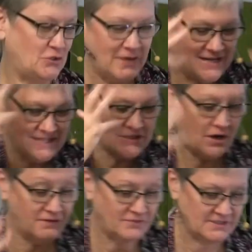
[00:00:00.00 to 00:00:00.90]
creating this
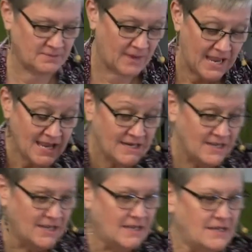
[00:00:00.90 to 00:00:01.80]
conflict in my
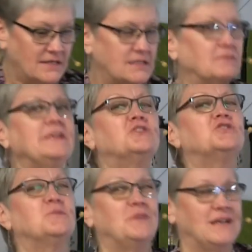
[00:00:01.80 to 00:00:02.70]
head. Some
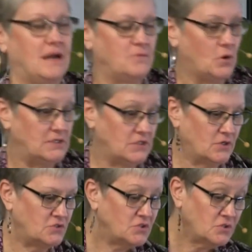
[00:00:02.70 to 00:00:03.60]
leadership thing I'm going to
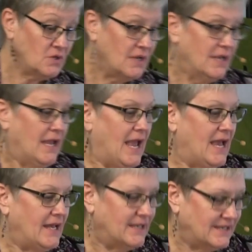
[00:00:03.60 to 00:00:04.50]
go do.
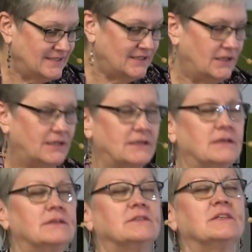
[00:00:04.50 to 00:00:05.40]
And
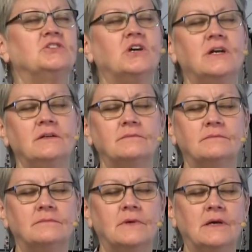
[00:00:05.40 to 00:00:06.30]
it's like, Shawn,
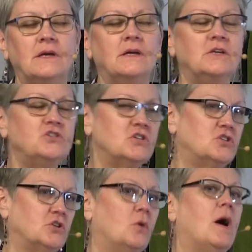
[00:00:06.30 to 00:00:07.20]
just
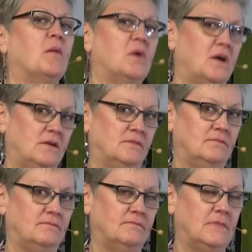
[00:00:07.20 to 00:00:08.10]
show up.
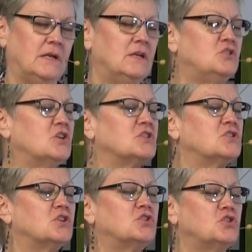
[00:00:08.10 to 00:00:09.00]

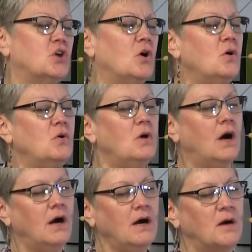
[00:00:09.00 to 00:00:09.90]
Just show
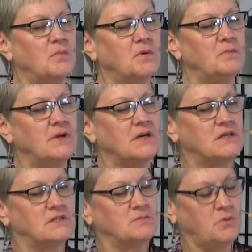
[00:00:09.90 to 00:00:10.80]
up.
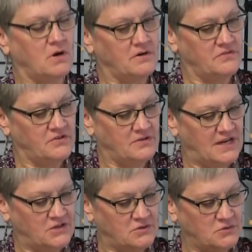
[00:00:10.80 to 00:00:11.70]
Because part of your
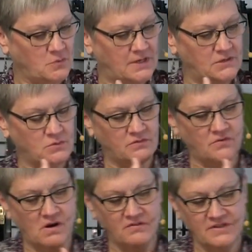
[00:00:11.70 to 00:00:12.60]
nature is wanting to
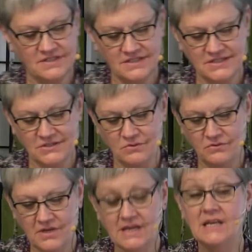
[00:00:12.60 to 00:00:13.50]
evolve into this new
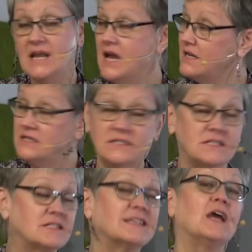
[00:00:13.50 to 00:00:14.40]
thing. And yeah,
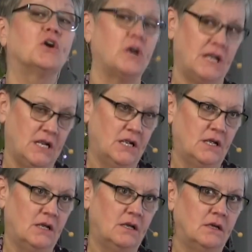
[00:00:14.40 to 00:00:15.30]
scary.
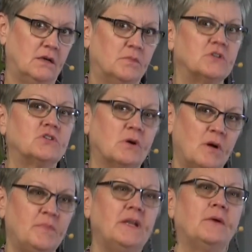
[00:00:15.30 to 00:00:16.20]
But show
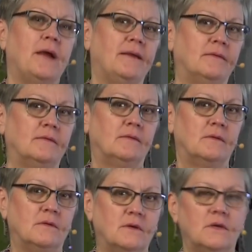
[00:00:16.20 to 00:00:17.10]
up anyway.
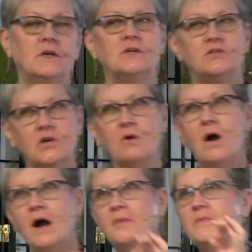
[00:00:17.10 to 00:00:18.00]
Show
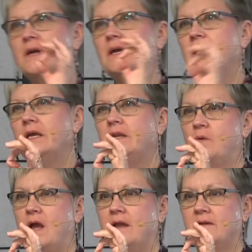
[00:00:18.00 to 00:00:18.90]
up
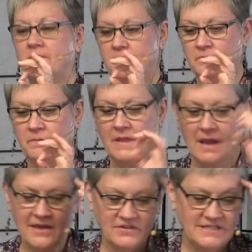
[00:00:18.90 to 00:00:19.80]
anyway.
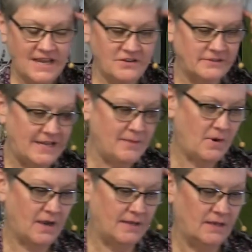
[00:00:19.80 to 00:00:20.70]
I have a Daniel
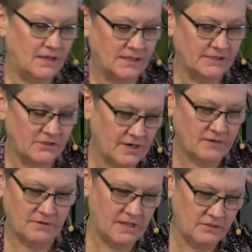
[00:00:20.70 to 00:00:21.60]
Nahmod
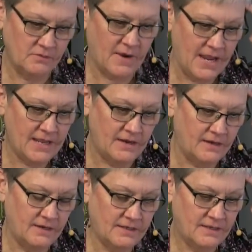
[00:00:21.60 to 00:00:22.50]
lyric running through my head.